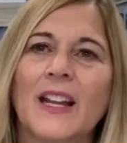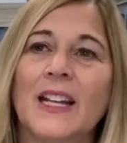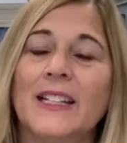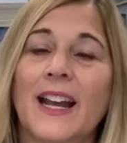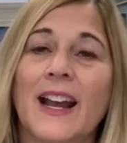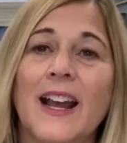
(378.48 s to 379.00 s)

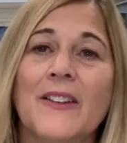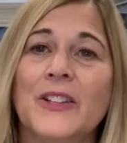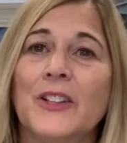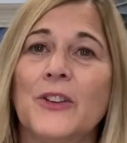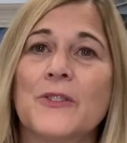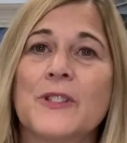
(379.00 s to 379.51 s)
Yeah,
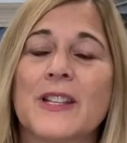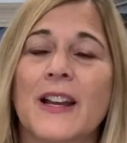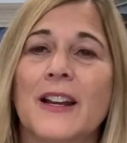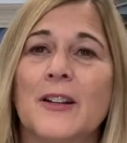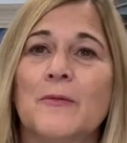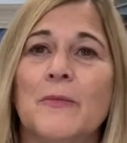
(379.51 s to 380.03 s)
having those
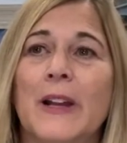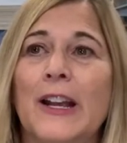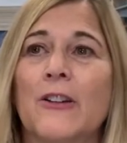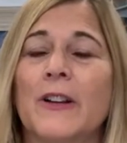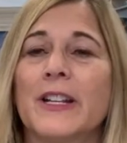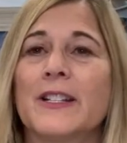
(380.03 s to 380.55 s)

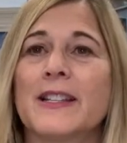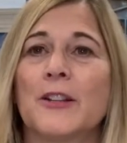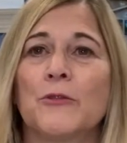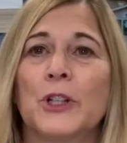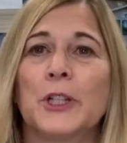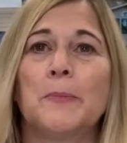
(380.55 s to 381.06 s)
areas that
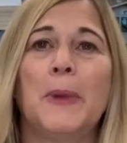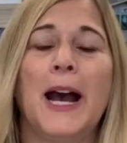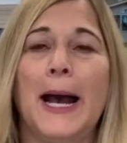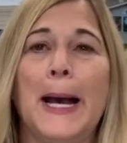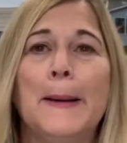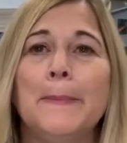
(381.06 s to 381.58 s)
really
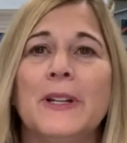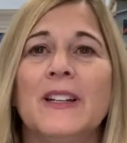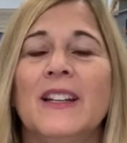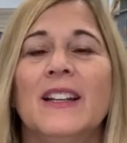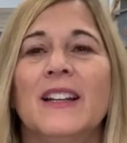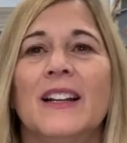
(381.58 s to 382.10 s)
pop
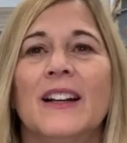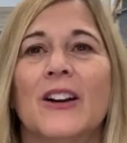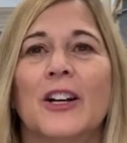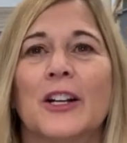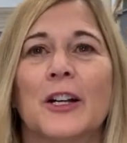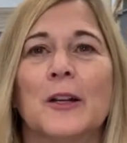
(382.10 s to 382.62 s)

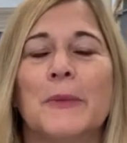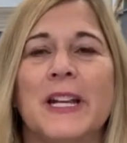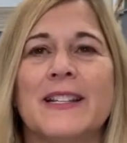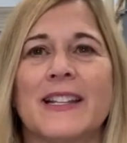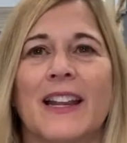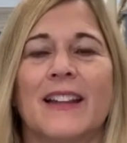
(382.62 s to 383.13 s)
are
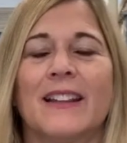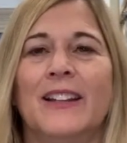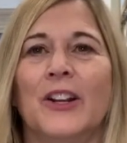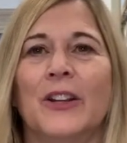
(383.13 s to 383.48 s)
amazing.